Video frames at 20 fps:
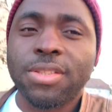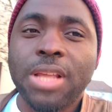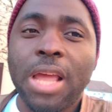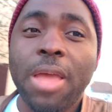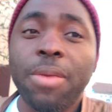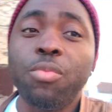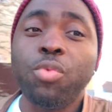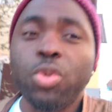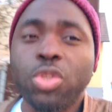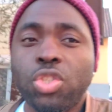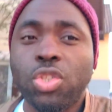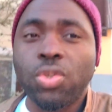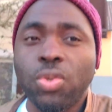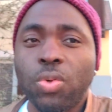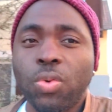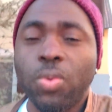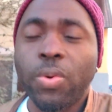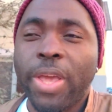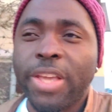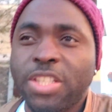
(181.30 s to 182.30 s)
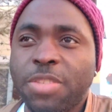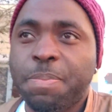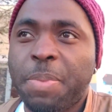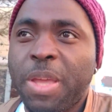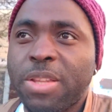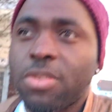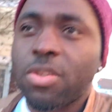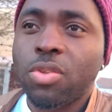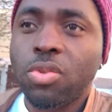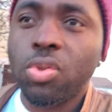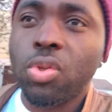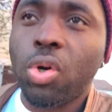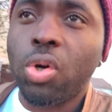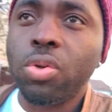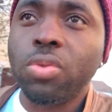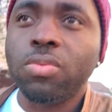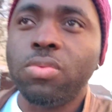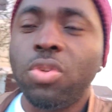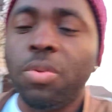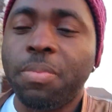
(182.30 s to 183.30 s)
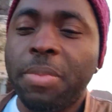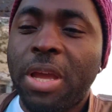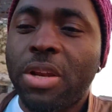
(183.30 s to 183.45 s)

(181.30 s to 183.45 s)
the time which you expect. No, it